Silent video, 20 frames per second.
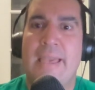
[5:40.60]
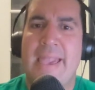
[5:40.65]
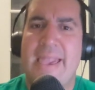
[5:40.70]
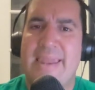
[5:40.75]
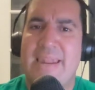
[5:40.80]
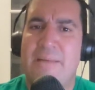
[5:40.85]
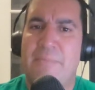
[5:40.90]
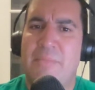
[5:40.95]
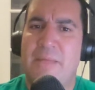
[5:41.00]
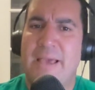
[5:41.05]

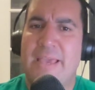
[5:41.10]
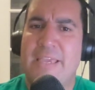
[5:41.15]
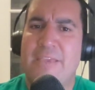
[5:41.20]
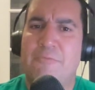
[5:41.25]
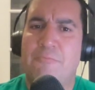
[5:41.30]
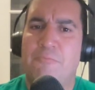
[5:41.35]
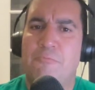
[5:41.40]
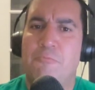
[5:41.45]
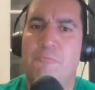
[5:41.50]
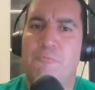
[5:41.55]
And I'm
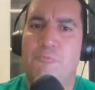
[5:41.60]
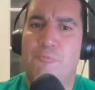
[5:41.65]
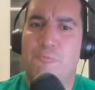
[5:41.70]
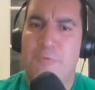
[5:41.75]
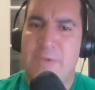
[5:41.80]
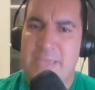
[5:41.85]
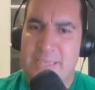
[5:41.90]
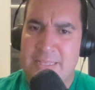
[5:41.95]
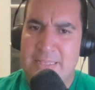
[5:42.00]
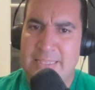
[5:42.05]
like,
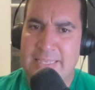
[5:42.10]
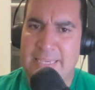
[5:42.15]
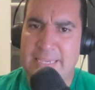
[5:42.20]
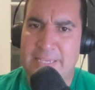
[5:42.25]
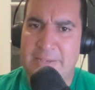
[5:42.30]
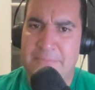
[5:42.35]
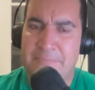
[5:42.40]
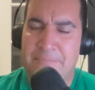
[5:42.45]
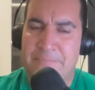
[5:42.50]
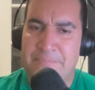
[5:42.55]

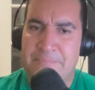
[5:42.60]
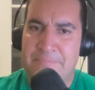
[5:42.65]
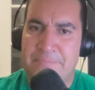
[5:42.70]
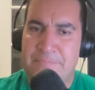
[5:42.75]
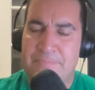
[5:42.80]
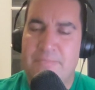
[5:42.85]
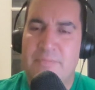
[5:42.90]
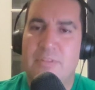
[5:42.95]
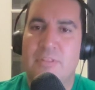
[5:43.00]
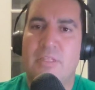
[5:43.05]
really?
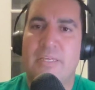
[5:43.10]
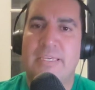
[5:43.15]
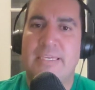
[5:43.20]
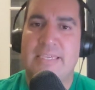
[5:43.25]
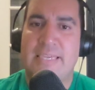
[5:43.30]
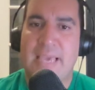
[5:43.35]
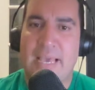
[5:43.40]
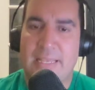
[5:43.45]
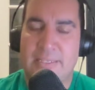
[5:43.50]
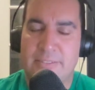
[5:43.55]
And they're
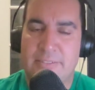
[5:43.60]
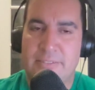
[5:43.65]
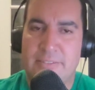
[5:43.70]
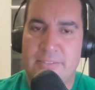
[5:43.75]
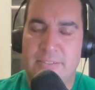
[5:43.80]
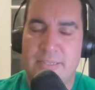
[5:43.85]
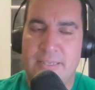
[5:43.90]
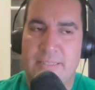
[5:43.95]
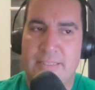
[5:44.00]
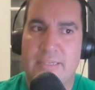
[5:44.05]
like,
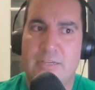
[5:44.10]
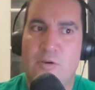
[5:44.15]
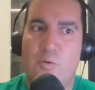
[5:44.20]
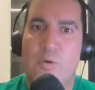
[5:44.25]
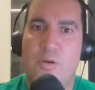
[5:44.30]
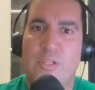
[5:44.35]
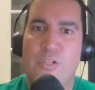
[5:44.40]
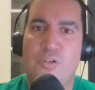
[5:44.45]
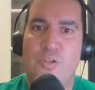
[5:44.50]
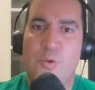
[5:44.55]
yes. And they go,
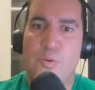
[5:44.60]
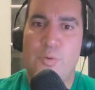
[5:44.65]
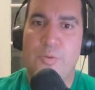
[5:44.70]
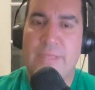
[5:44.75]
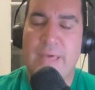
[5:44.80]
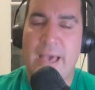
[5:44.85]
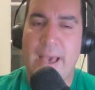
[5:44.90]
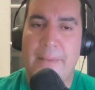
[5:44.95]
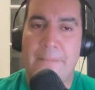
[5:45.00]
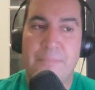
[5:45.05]
what do you do with
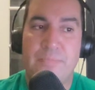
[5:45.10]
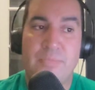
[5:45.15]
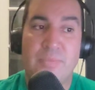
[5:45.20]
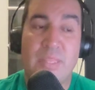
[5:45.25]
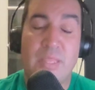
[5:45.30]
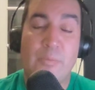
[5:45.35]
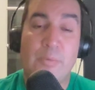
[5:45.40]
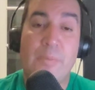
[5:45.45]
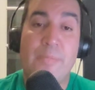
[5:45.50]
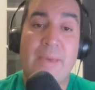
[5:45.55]
that?
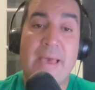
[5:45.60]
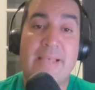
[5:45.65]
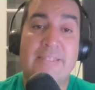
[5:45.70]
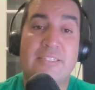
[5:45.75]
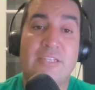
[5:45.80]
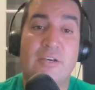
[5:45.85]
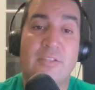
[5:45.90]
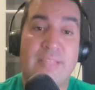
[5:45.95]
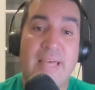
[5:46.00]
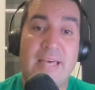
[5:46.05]
Then we
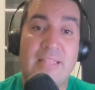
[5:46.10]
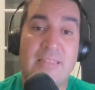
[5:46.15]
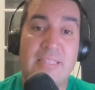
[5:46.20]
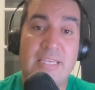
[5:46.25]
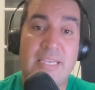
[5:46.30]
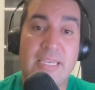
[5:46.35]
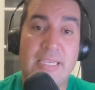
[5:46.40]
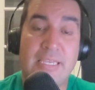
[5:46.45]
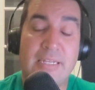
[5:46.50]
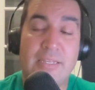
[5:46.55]
pass on that
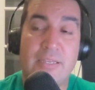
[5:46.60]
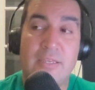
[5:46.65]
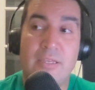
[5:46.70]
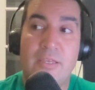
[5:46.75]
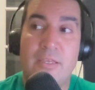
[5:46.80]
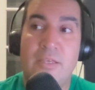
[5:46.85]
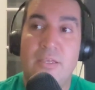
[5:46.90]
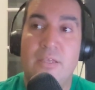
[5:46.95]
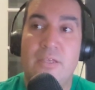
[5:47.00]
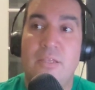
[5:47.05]
lead
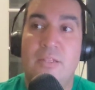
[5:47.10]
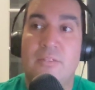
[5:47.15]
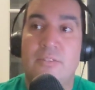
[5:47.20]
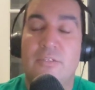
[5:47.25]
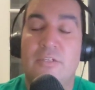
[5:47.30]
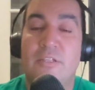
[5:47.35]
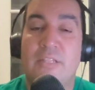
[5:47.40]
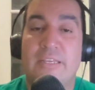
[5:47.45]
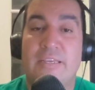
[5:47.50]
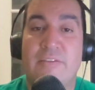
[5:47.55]

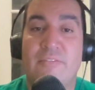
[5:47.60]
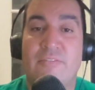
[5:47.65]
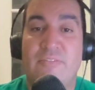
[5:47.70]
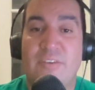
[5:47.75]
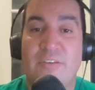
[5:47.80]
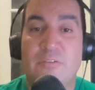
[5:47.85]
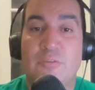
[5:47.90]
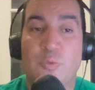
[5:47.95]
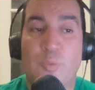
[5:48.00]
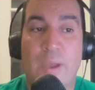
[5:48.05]
to like a
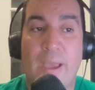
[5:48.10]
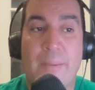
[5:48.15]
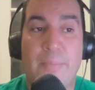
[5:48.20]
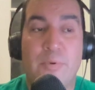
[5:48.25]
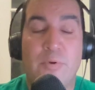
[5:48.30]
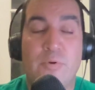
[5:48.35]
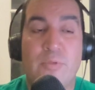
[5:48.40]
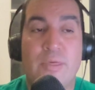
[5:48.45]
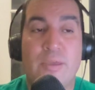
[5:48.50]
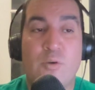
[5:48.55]
field
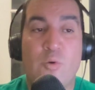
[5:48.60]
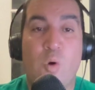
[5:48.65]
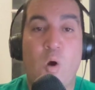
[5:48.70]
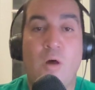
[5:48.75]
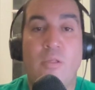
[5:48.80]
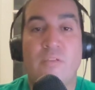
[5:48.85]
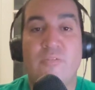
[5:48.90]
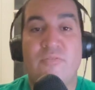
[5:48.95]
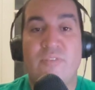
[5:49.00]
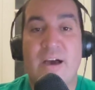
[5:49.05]
rep who then
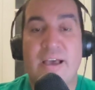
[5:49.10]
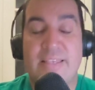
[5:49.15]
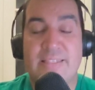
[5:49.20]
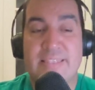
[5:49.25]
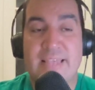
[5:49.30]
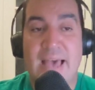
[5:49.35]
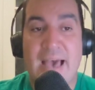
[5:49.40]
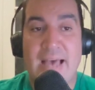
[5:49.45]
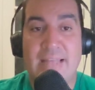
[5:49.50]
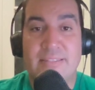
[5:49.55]
qualifies
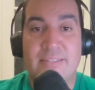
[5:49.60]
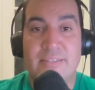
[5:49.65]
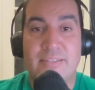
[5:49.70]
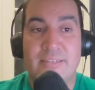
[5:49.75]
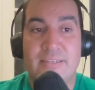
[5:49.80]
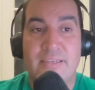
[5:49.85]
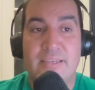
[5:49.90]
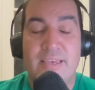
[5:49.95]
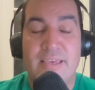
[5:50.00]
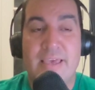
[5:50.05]
that,
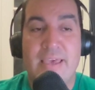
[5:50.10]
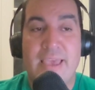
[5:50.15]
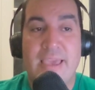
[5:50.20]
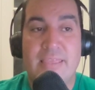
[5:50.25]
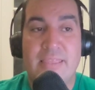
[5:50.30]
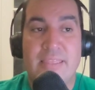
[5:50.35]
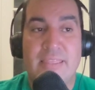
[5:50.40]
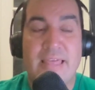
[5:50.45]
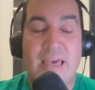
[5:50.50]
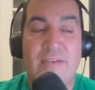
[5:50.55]

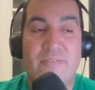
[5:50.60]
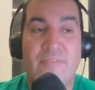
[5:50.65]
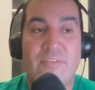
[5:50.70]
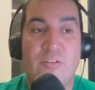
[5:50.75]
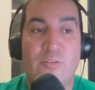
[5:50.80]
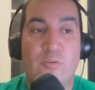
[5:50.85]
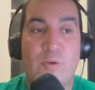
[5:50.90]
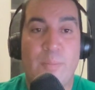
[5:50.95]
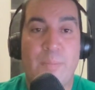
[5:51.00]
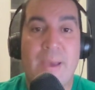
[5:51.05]
and then that
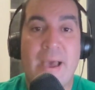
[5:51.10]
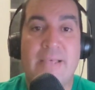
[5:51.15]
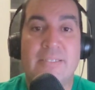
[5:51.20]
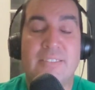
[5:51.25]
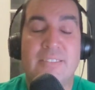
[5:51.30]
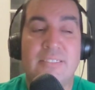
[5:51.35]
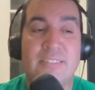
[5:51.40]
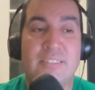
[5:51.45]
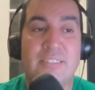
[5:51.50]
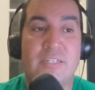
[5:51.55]
field rep
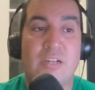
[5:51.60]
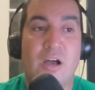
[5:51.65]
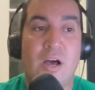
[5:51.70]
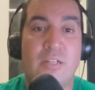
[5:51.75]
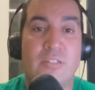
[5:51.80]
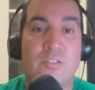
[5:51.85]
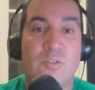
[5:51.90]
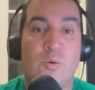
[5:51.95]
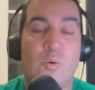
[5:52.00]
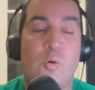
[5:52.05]
passes it
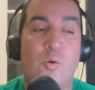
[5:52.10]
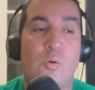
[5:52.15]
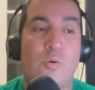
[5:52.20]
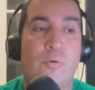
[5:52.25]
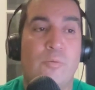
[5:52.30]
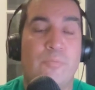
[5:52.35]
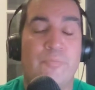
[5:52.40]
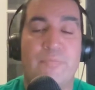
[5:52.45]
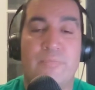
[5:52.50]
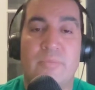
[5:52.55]
on
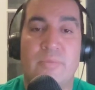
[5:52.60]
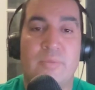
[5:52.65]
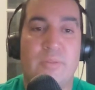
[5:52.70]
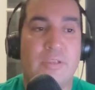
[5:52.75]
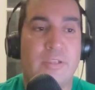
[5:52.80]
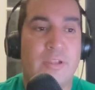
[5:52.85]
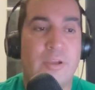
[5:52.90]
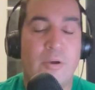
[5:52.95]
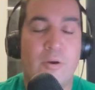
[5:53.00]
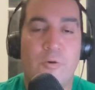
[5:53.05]
to,
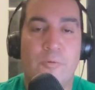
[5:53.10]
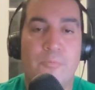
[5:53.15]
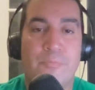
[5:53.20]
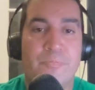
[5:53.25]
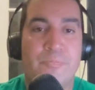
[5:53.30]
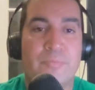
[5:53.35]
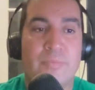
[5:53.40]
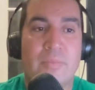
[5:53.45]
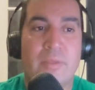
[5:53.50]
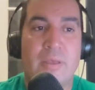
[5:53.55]
you know,